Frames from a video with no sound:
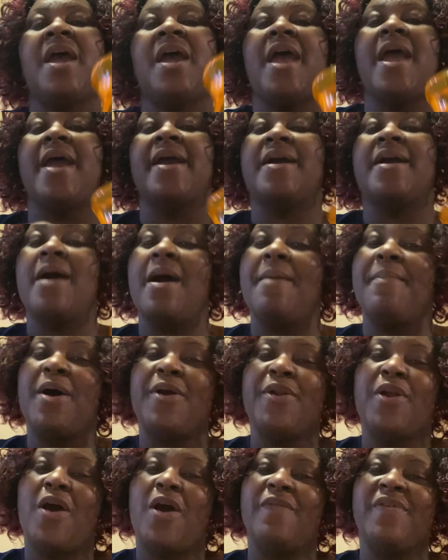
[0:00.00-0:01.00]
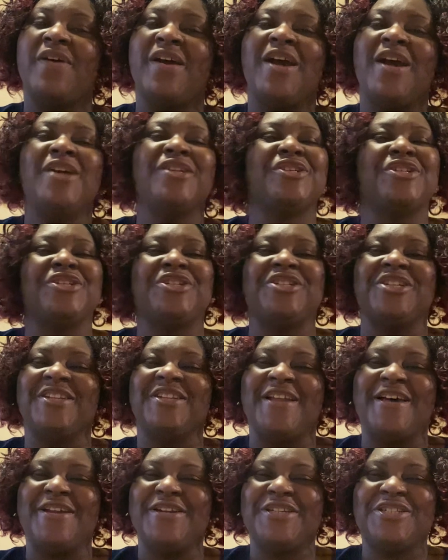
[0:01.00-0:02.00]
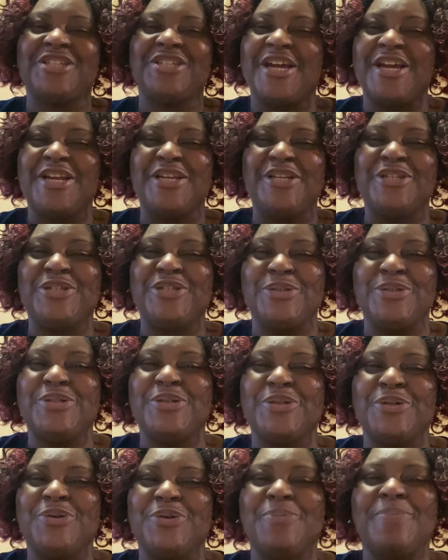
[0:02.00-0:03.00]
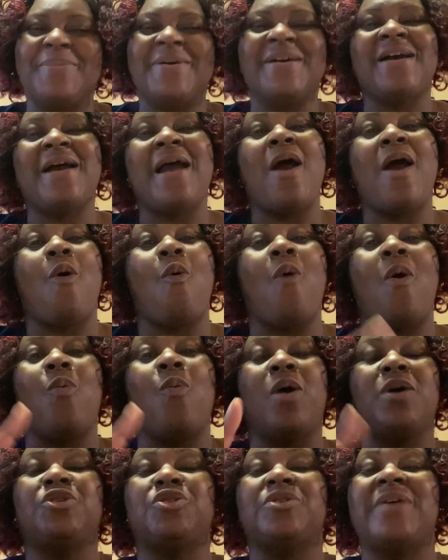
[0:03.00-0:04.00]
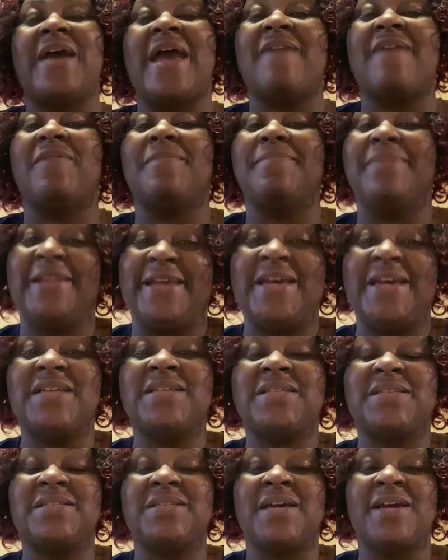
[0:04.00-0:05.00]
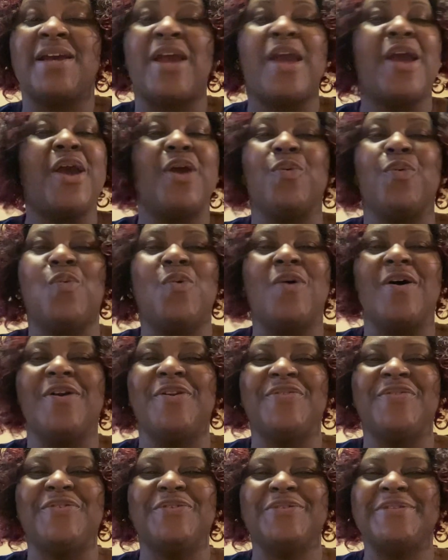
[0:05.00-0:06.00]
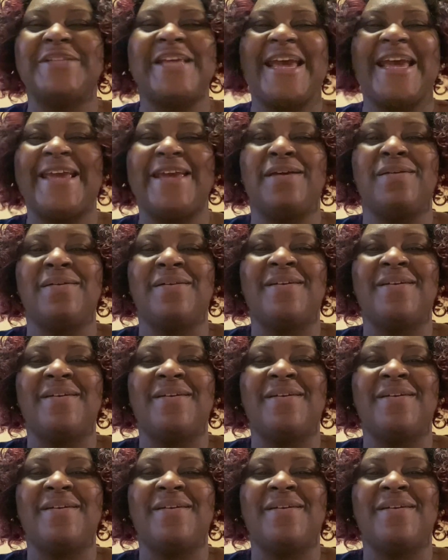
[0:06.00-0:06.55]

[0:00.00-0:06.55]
and come on over to Shalonda Chaney's YouTube. Won't you have a blessed and wonderful day.